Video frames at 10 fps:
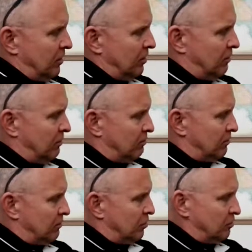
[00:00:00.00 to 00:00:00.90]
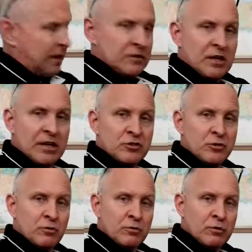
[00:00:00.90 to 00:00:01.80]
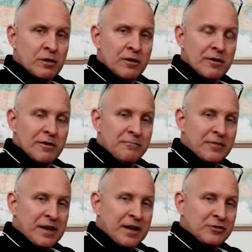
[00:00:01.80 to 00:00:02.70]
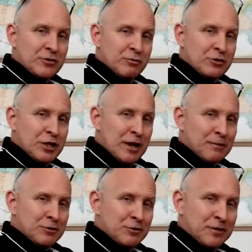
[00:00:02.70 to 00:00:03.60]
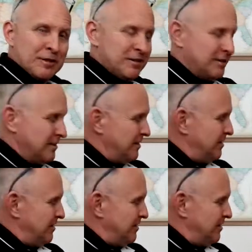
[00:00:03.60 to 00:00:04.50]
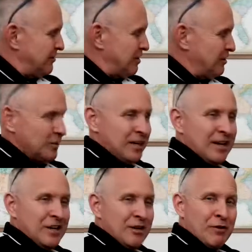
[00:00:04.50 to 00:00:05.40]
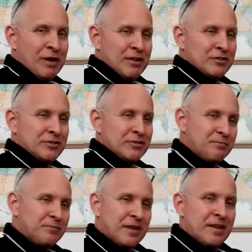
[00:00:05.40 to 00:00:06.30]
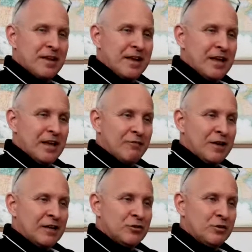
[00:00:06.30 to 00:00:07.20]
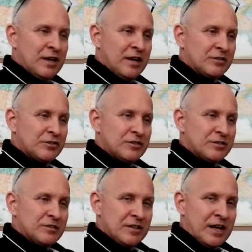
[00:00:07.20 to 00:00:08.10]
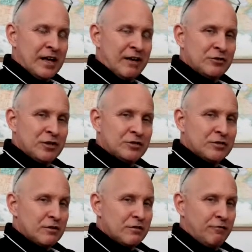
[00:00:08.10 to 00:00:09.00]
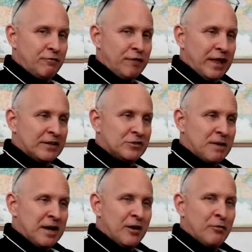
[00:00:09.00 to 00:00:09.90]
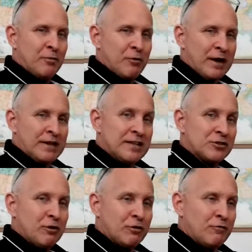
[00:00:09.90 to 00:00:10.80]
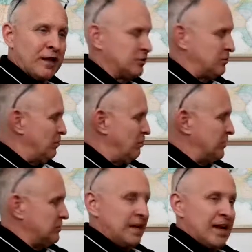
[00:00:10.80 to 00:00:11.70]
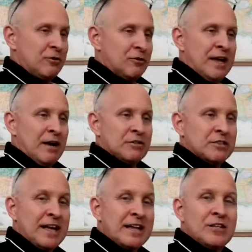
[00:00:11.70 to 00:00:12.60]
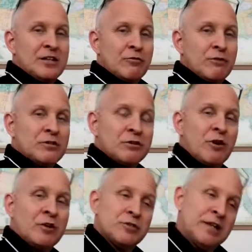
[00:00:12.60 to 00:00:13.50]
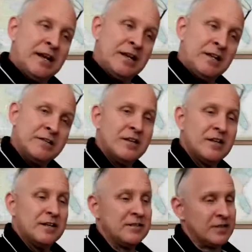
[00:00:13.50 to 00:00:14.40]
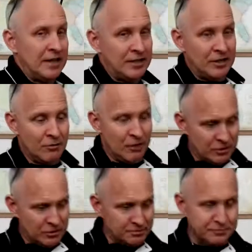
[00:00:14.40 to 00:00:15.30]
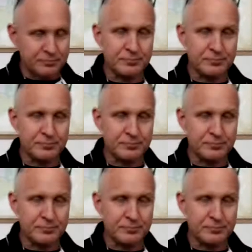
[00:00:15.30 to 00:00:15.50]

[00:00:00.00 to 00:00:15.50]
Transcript: here, let's go back to high school, high school geometry, 180 degrees. If I do this, I have just flexed my elbow, right? That's called flexion. Well, what is the angle now? It's 90 degrees. So 180 to 90 degrees,